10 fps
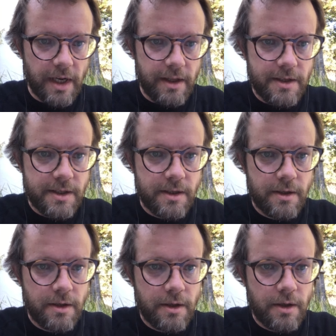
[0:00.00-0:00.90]
this
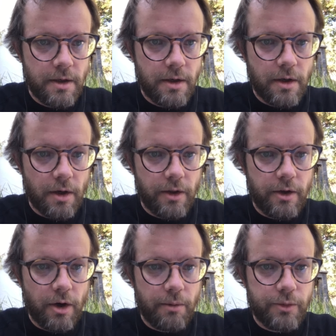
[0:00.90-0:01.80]
on the
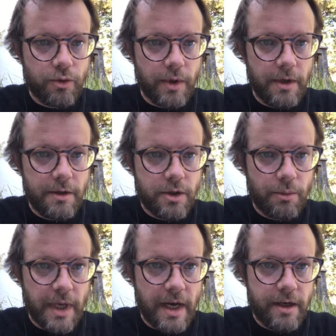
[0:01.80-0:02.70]
home screen. So
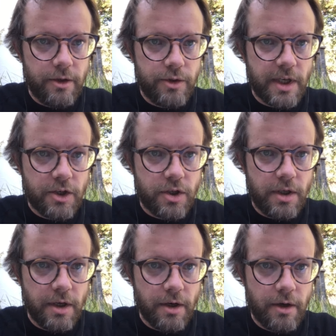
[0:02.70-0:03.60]
we add a new section
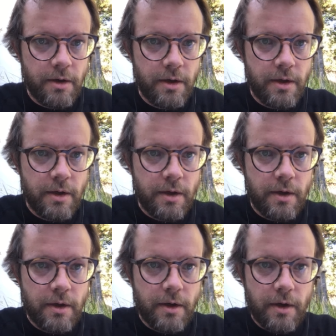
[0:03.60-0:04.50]
here
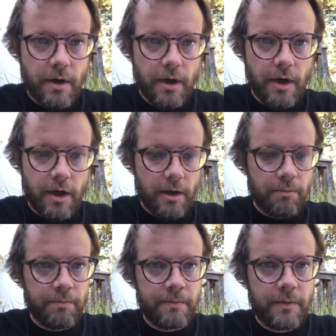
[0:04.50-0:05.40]

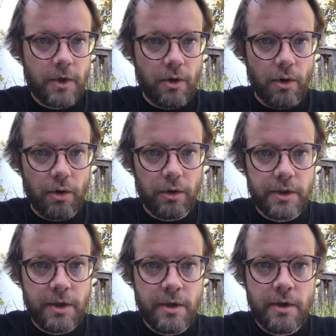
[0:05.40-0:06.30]
called
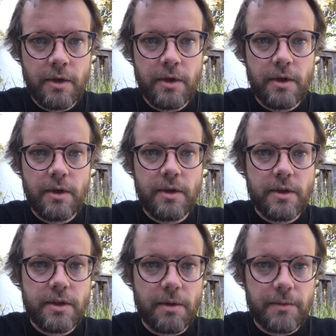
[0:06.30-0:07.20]

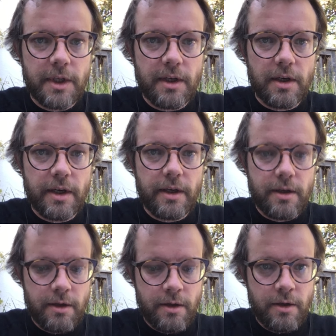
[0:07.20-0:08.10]
something like
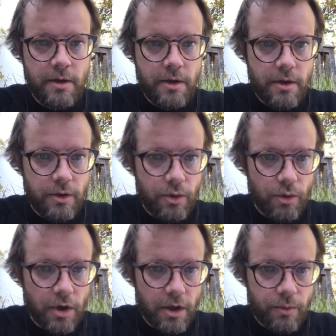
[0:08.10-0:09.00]

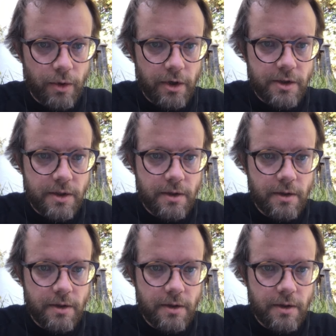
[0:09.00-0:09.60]
your artworks.